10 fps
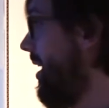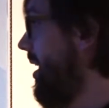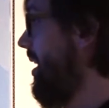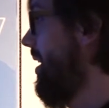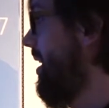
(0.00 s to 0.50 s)

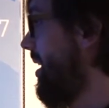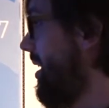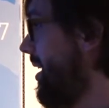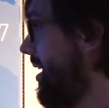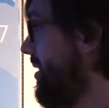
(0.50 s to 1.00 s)

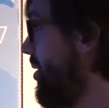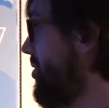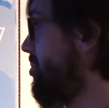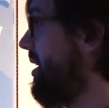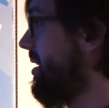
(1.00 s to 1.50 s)
And
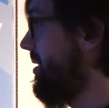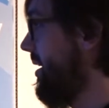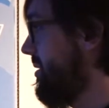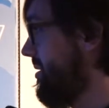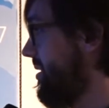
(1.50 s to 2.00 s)
automated
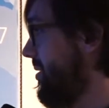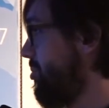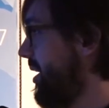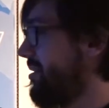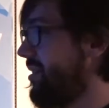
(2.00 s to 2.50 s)
tests are
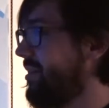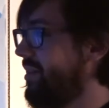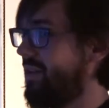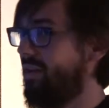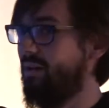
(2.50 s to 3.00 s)

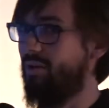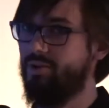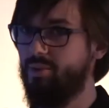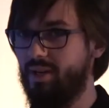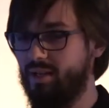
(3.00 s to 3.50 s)
basically
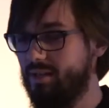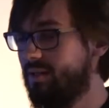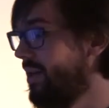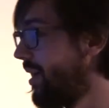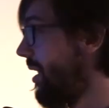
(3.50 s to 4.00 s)

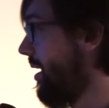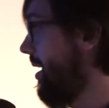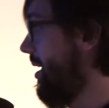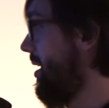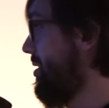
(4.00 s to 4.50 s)
automated.
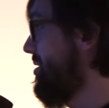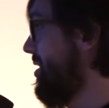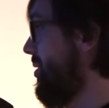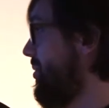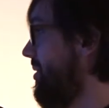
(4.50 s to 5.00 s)

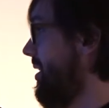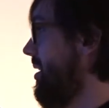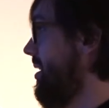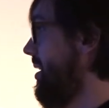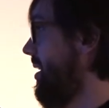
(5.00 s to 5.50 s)
So
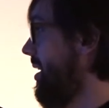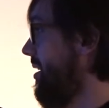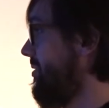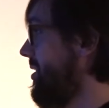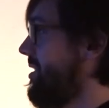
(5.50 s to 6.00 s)

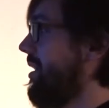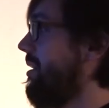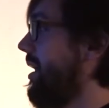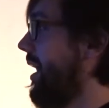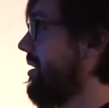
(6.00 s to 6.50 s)
every
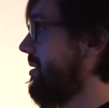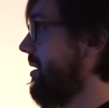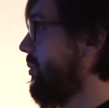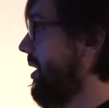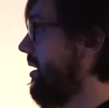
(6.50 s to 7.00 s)
single action
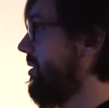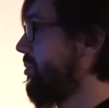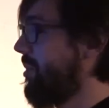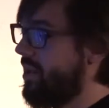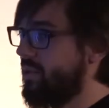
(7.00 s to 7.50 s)
that we can do
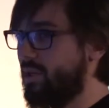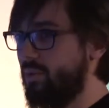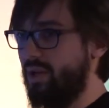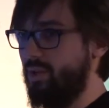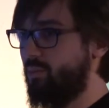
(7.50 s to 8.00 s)
manual,
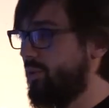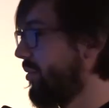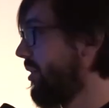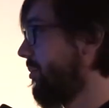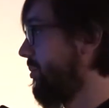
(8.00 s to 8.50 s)
we can
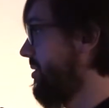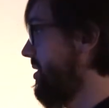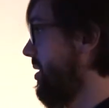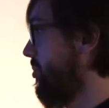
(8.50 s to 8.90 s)
program using